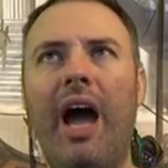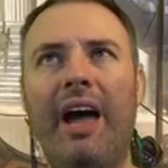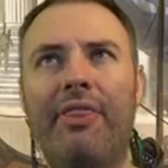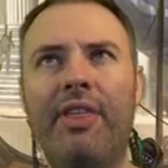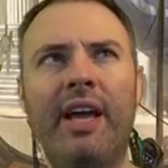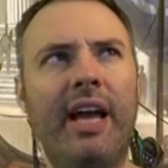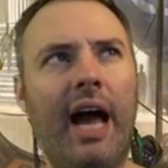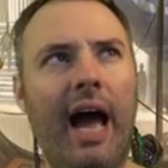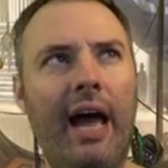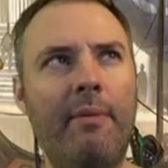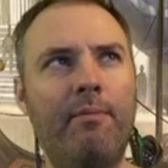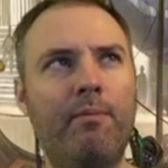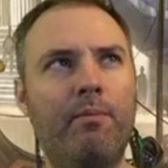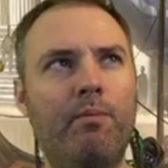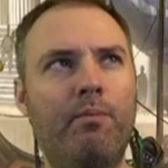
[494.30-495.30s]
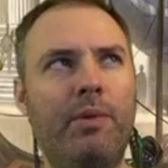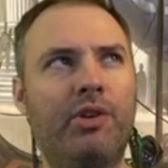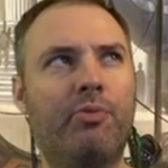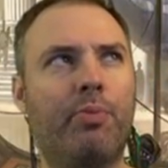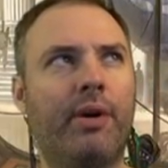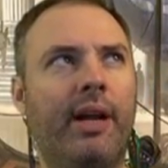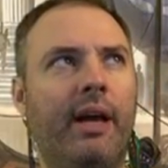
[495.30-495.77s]
I think I
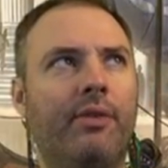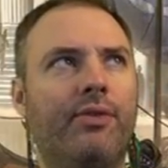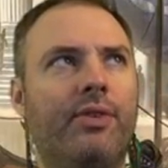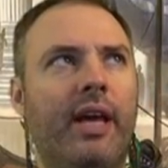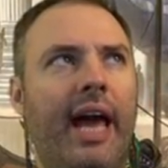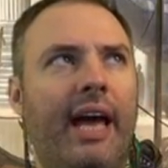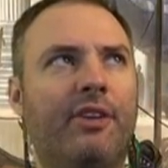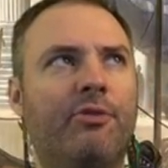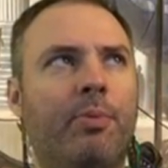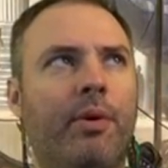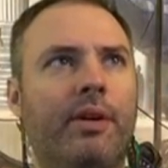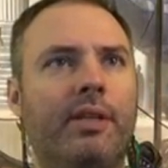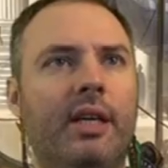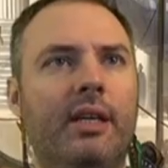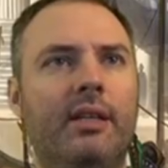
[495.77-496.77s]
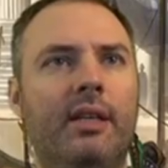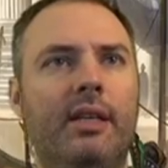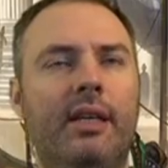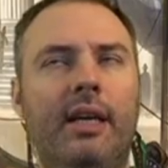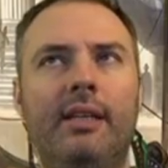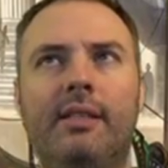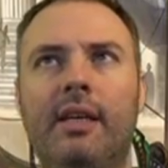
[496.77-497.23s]
mispronounced aspirant.
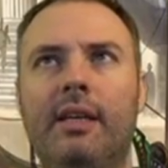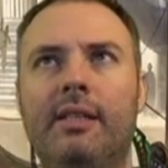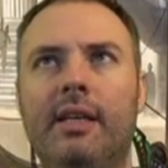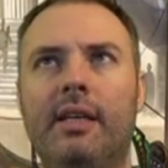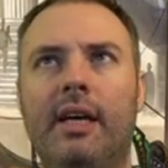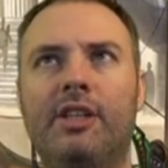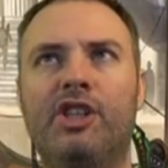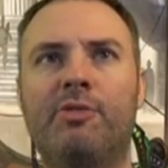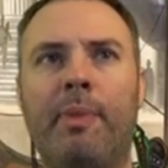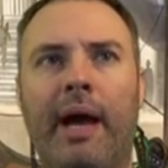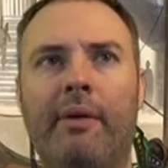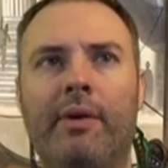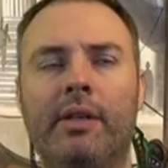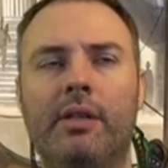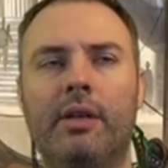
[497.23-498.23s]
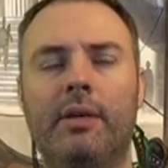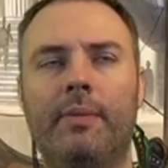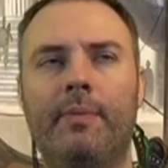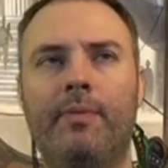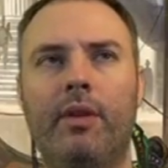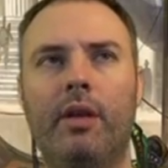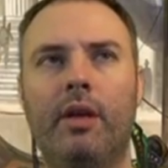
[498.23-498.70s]
Is, is, is it aspirant?
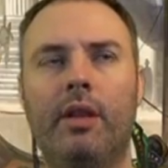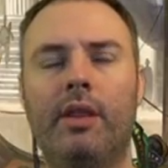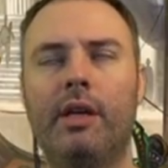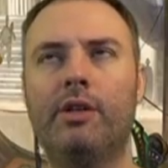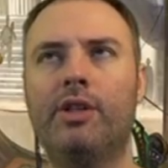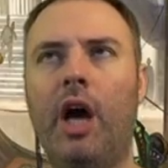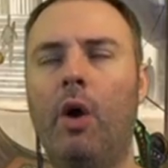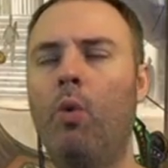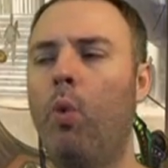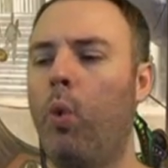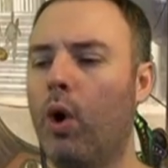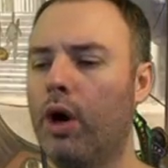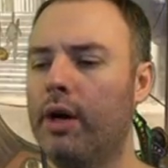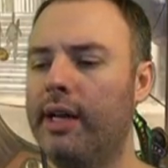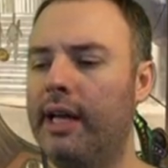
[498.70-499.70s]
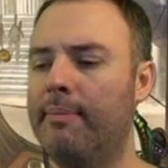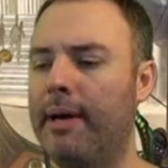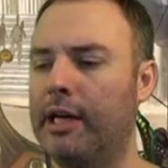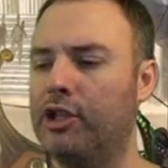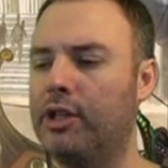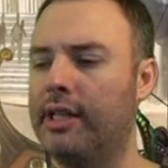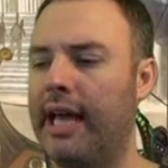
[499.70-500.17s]
There's a word in
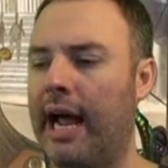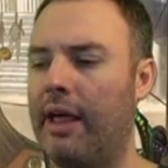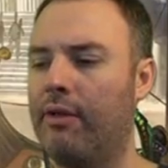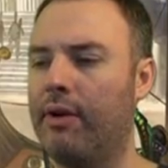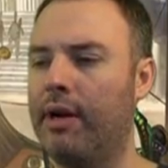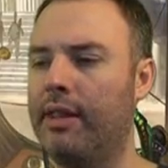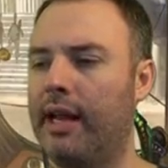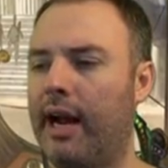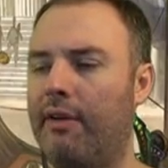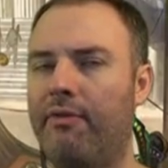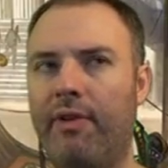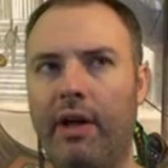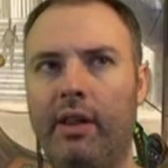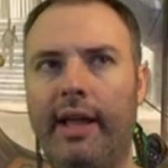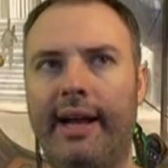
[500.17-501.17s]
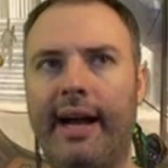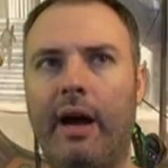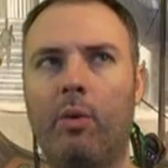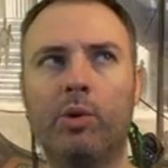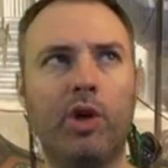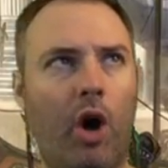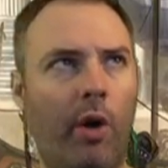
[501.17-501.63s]
Magic the Gathering that I felt like
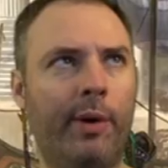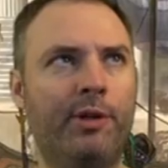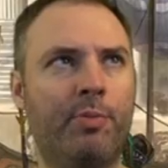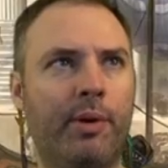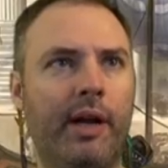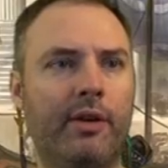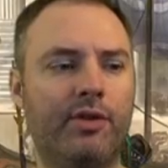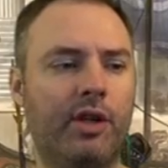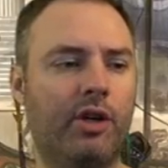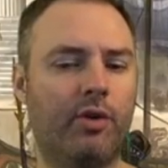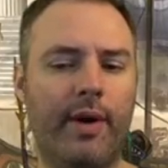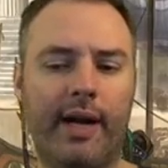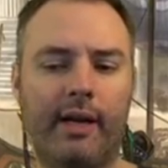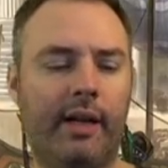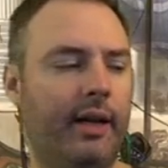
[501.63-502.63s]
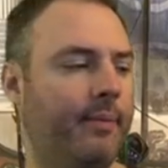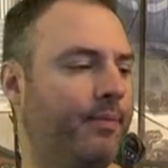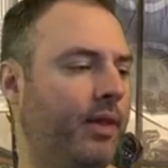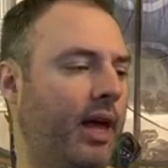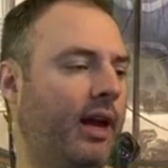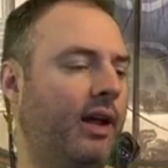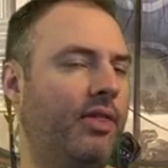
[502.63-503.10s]
I was always pronouncing correctly,
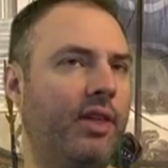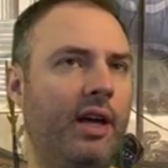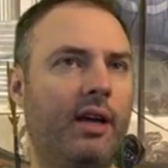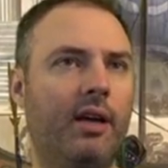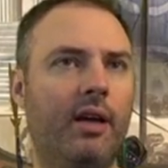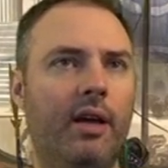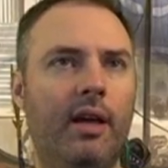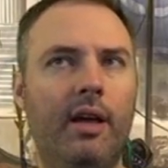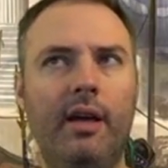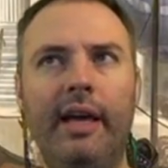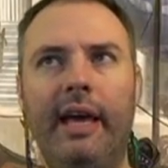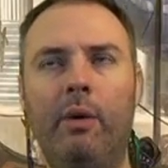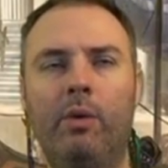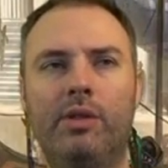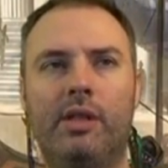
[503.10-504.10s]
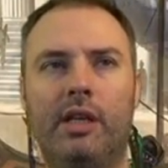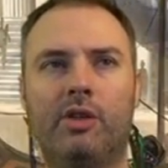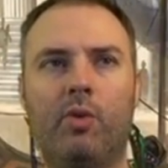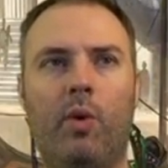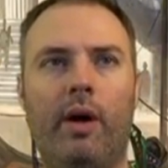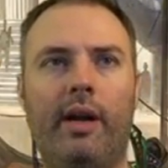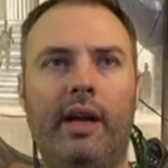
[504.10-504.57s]
and I think it was
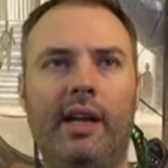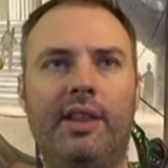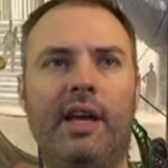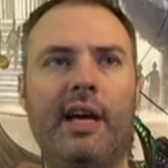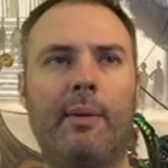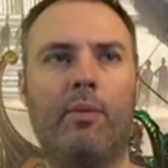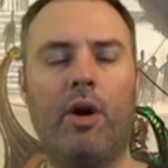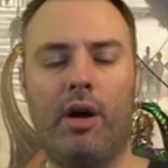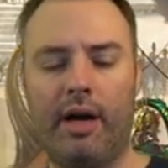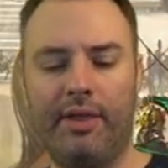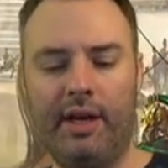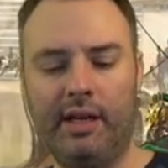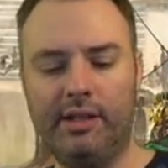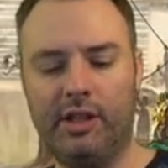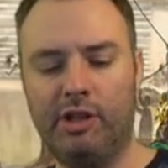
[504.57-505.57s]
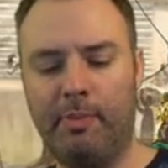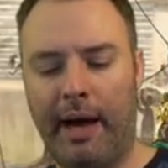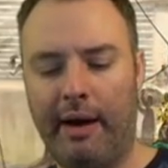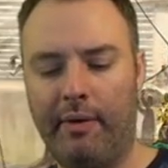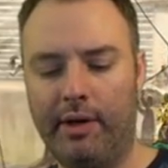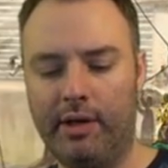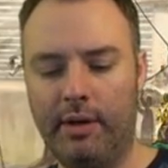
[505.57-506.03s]
this one, and I think I'm wrong. I think it's
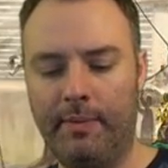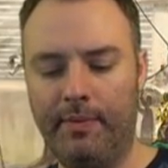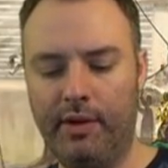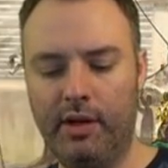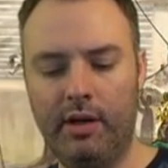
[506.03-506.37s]
aspirant.